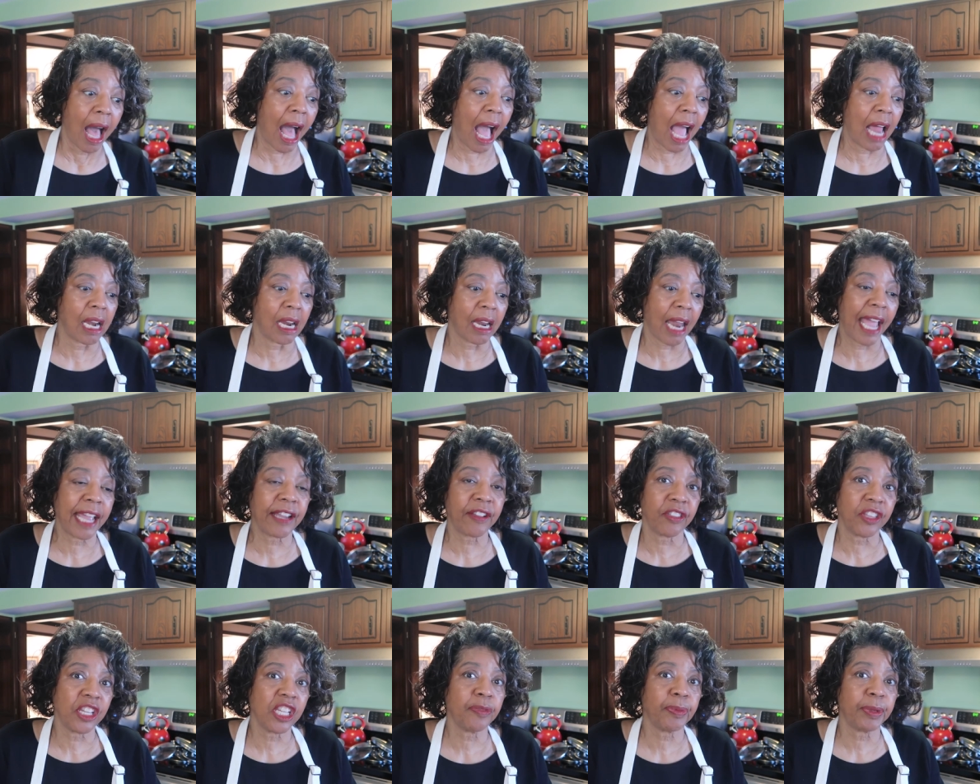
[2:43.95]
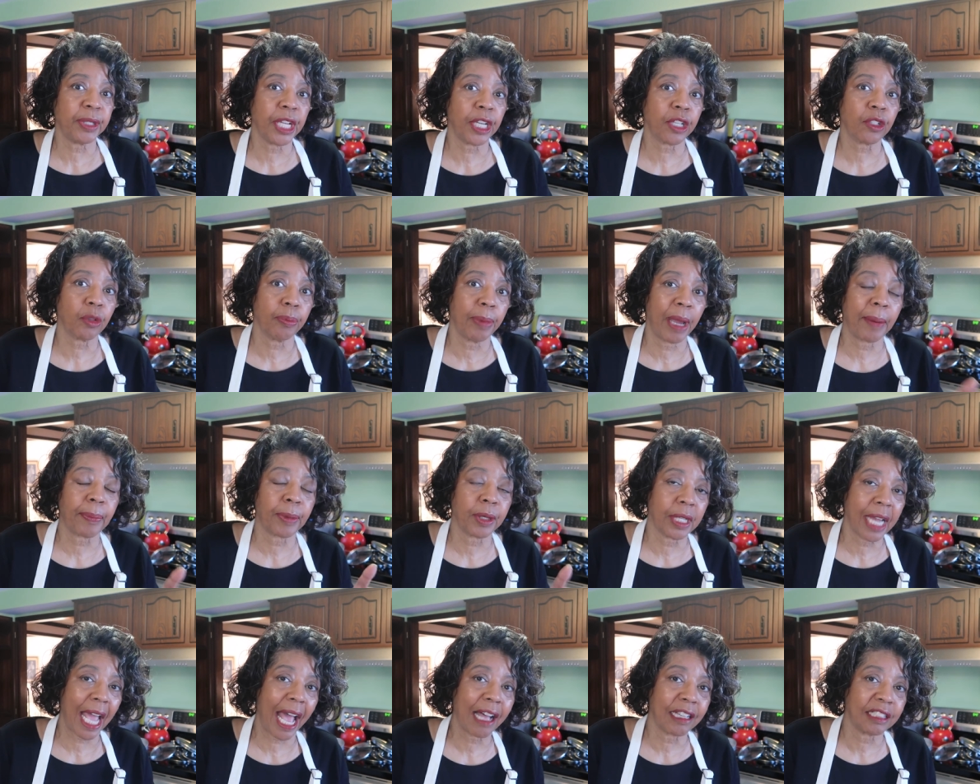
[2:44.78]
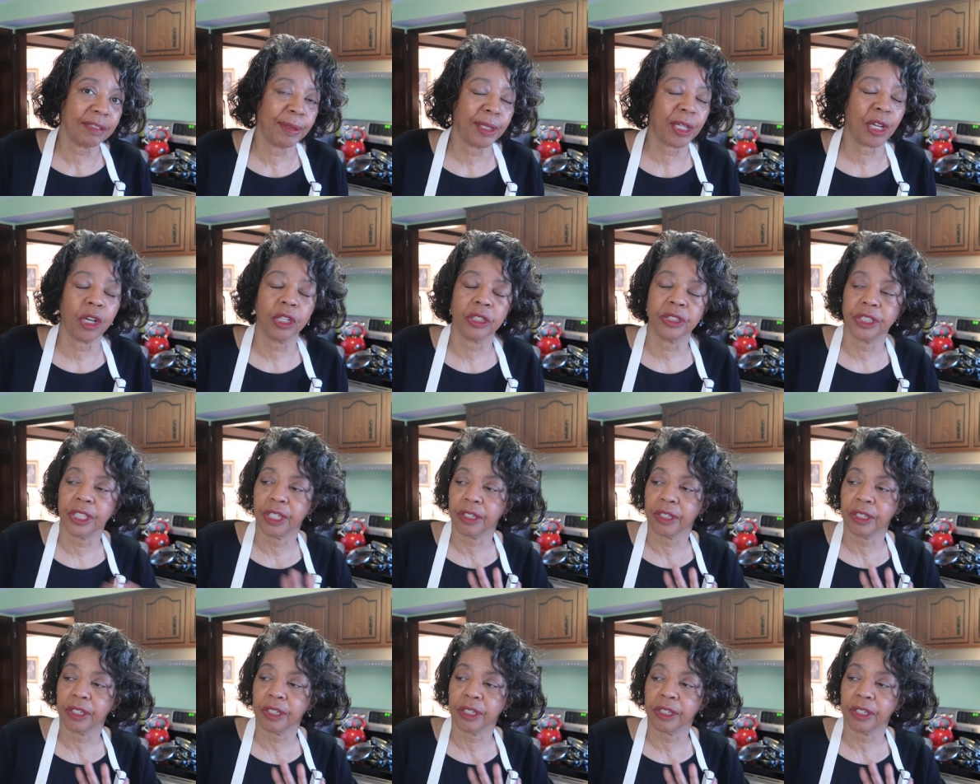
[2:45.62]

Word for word: I like these particular paper towels because